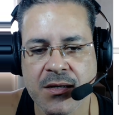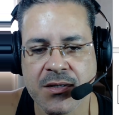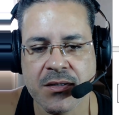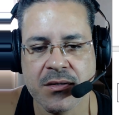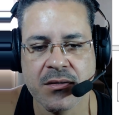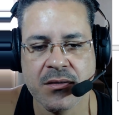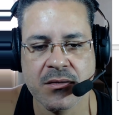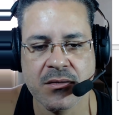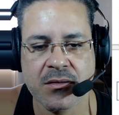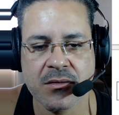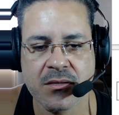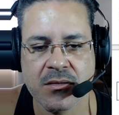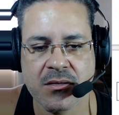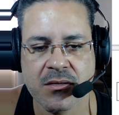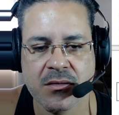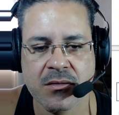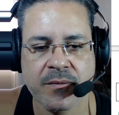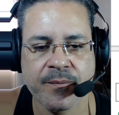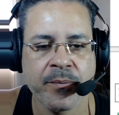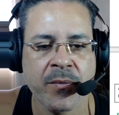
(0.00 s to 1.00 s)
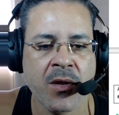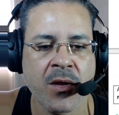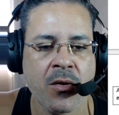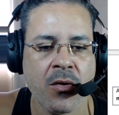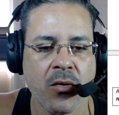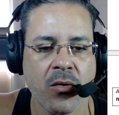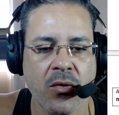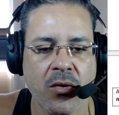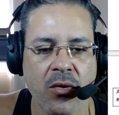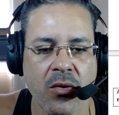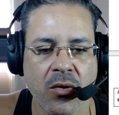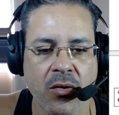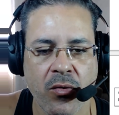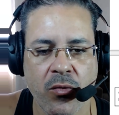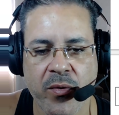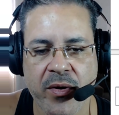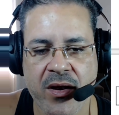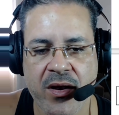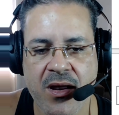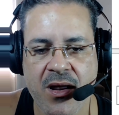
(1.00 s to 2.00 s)
us, or
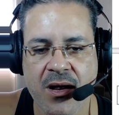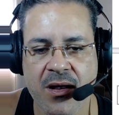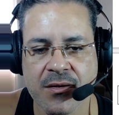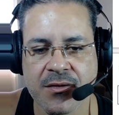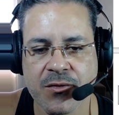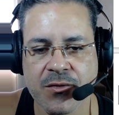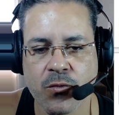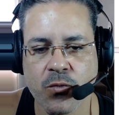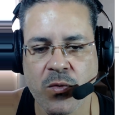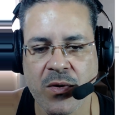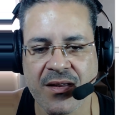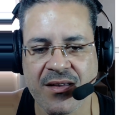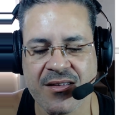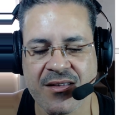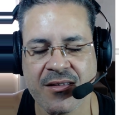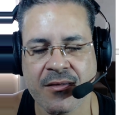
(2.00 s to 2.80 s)
regard with,